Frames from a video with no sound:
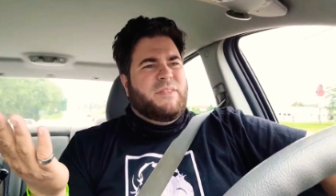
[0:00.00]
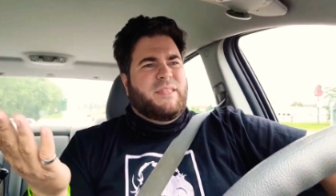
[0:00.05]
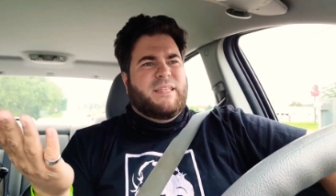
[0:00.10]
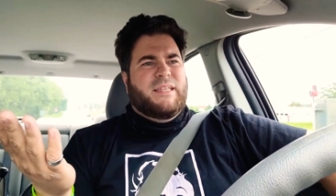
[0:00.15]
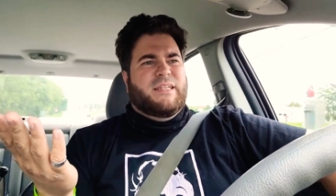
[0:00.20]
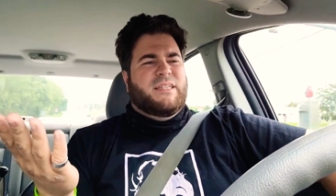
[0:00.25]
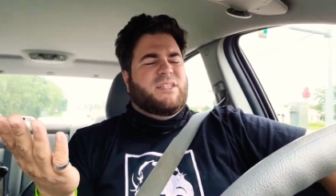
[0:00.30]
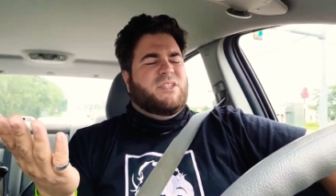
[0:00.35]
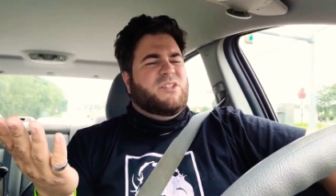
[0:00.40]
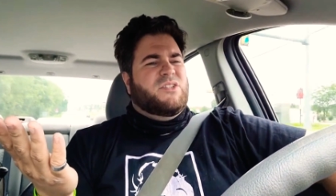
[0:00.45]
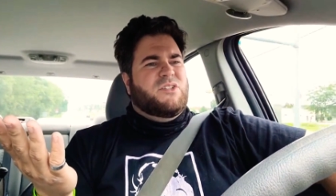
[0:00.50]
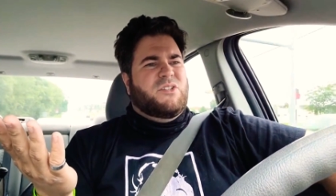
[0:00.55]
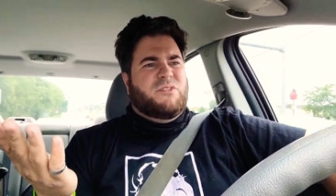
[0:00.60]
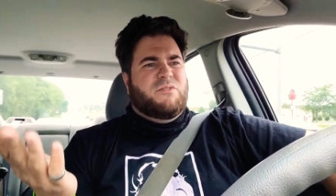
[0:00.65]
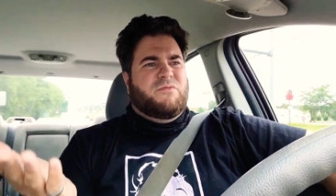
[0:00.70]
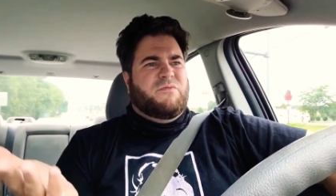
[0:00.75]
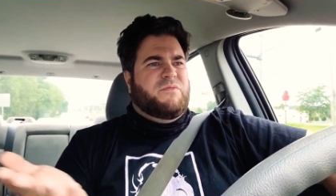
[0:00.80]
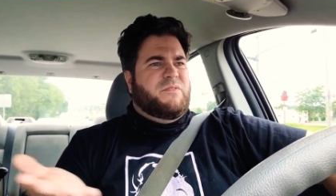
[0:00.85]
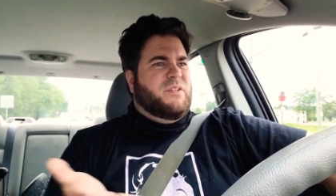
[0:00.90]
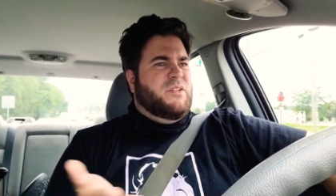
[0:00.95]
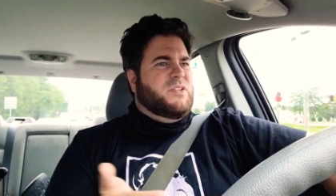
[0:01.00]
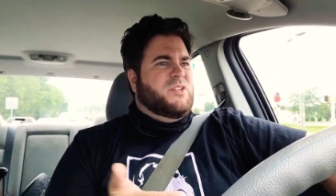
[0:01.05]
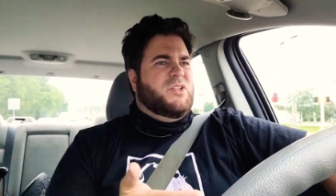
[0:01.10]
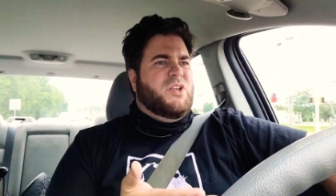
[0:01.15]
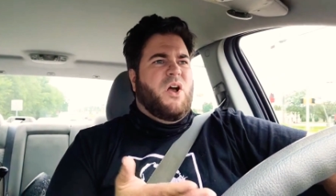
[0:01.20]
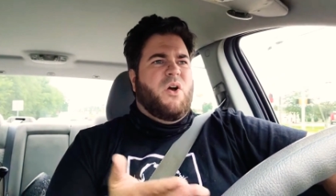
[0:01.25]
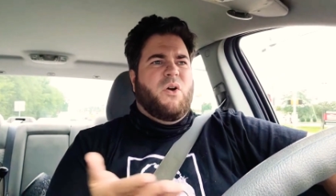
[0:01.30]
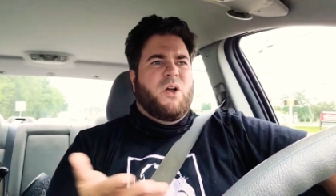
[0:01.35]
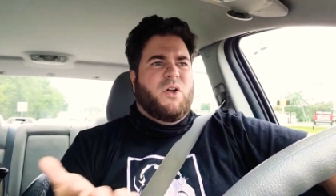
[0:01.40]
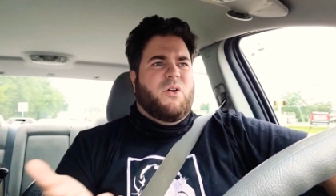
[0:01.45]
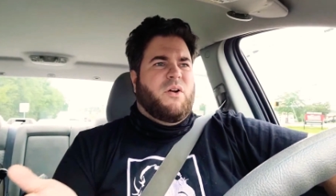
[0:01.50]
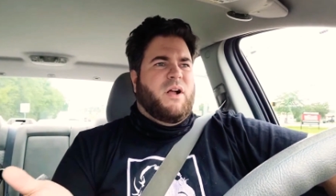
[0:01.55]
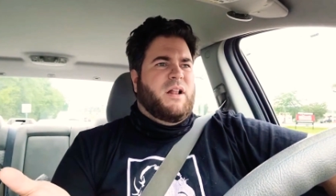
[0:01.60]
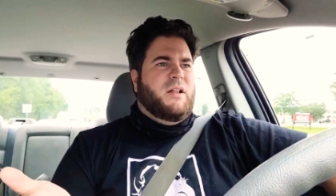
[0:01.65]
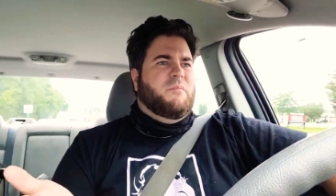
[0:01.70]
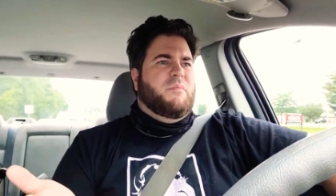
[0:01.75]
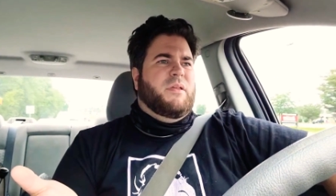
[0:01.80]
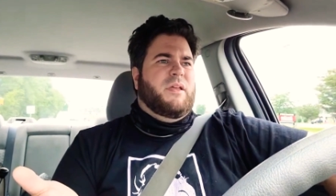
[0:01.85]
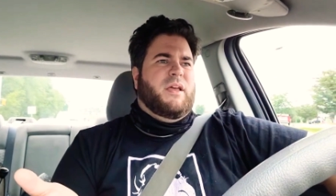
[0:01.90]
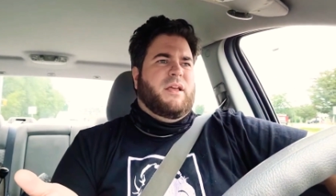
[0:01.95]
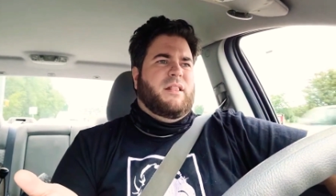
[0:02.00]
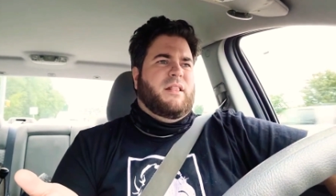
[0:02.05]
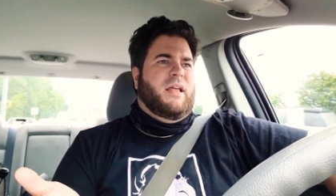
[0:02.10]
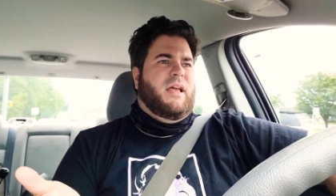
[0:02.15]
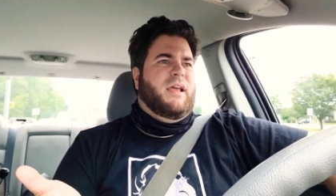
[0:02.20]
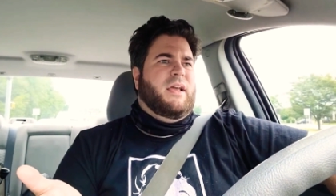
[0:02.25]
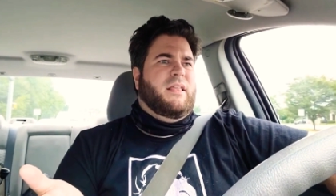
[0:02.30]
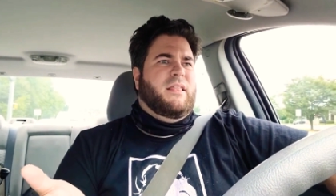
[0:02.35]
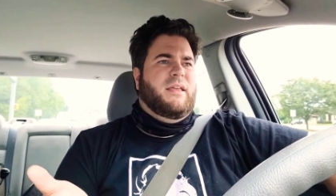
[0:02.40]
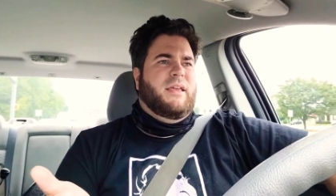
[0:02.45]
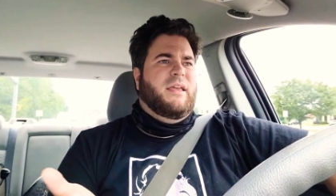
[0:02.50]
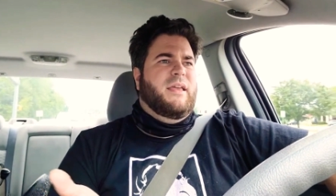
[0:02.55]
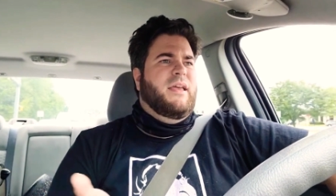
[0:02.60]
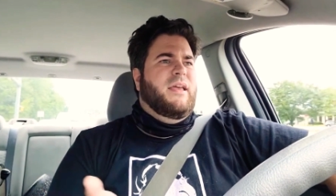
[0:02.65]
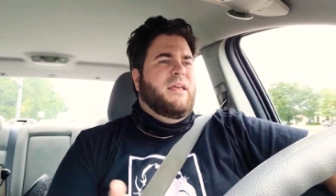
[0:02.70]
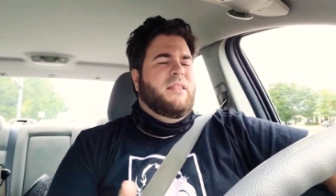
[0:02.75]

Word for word: is just so incredibly unlikely.